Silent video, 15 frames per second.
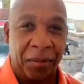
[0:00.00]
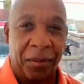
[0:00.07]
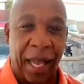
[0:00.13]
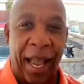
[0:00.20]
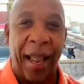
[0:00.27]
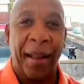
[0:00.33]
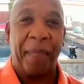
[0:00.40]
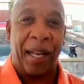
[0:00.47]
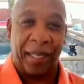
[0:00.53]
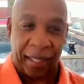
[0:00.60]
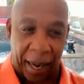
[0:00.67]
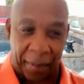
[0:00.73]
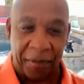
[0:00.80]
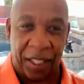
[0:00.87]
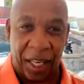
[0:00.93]
okay, because
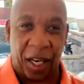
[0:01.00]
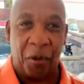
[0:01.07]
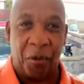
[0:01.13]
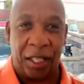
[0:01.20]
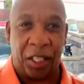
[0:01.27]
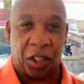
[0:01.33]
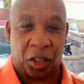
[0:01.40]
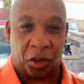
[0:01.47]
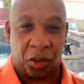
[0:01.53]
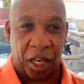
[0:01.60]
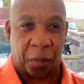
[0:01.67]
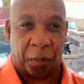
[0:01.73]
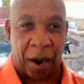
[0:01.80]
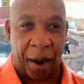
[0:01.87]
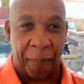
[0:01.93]
I'm dealing with
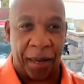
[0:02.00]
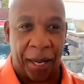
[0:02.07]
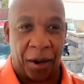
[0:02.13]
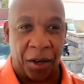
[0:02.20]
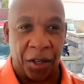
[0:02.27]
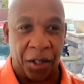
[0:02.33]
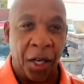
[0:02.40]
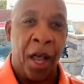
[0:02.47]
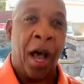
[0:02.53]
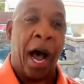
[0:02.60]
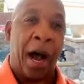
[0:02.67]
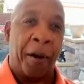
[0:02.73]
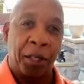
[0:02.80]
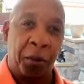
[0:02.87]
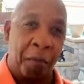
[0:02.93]
distressed property owners.
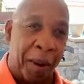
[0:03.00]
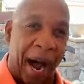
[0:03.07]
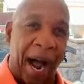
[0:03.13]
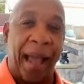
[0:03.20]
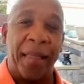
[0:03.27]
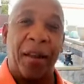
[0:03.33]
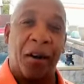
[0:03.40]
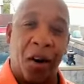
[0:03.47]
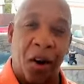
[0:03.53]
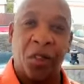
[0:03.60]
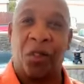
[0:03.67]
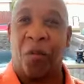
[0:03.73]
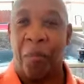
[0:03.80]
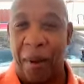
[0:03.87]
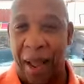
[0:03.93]
I was buying their
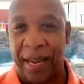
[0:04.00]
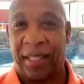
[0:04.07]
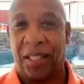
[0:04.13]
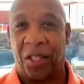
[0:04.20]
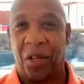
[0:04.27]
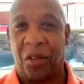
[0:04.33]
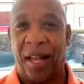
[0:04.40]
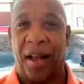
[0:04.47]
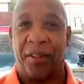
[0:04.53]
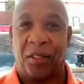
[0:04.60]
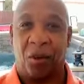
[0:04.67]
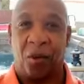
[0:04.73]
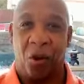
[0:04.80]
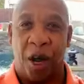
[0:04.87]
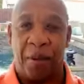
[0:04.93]
loans from banks in
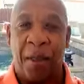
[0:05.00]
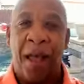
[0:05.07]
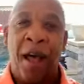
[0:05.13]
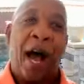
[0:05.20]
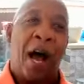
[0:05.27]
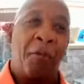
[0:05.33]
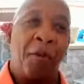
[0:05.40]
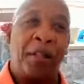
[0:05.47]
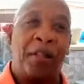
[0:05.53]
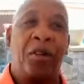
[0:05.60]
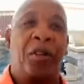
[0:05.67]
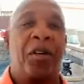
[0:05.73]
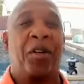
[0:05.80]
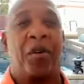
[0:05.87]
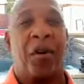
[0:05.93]
2001. I went
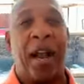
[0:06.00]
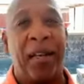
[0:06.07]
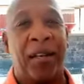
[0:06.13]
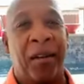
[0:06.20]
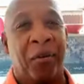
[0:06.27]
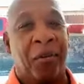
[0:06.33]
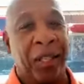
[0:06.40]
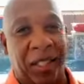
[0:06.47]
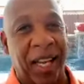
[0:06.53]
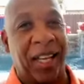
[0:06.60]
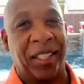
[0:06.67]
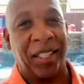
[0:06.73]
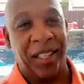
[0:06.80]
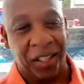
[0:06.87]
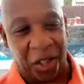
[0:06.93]
through the Great
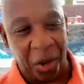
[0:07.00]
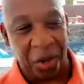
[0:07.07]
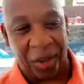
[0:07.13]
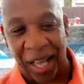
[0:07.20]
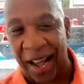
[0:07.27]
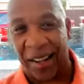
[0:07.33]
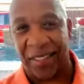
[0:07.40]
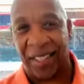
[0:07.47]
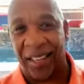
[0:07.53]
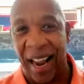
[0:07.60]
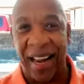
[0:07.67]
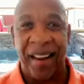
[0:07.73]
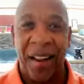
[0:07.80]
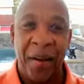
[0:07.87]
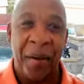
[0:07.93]
Recession in
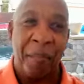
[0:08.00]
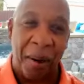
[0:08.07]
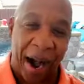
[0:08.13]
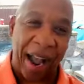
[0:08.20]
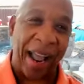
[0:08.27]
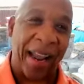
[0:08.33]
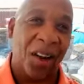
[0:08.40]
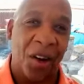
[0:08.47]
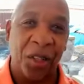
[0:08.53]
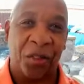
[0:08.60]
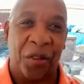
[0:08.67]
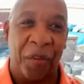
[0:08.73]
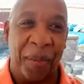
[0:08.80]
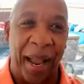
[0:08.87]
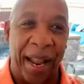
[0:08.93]
2008, buying loans
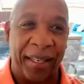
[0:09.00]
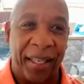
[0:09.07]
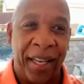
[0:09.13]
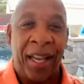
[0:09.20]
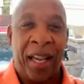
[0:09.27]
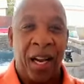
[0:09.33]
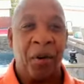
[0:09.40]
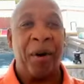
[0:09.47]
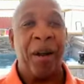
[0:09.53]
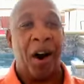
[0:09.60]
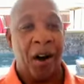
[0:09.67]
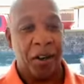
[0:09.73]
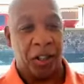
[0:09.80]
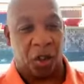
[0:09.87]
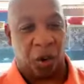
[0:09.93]
from banks. Here we
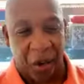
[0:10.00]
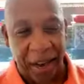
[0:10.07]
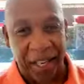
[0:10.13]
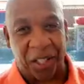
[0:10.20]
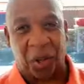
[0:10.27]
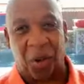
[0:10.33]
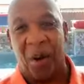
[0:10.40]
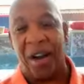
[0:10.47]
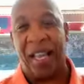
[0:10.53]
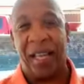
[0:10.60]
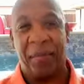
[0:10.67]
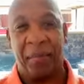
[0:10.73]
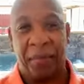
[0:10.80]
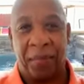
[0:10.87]
are in 2020,